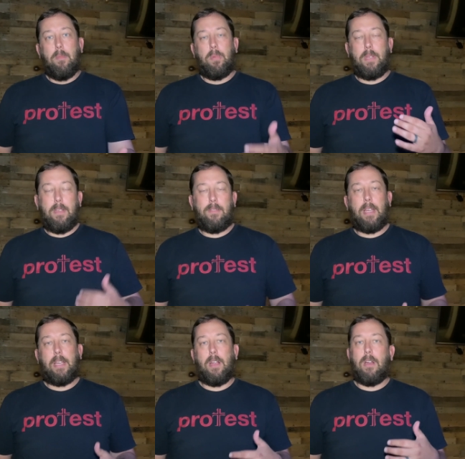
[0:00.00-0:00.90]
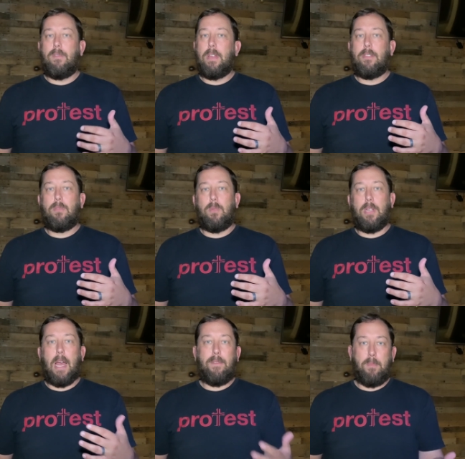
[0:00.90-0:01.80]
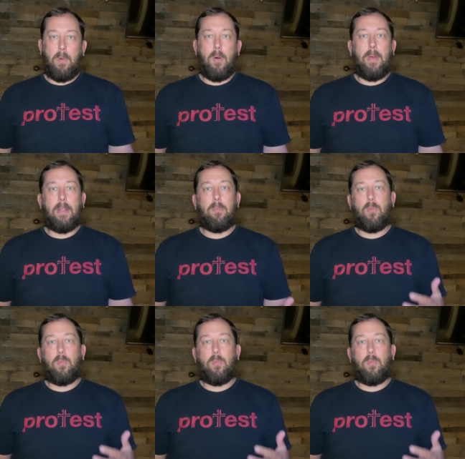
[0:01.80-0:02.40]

Please take care of this when you have a moment,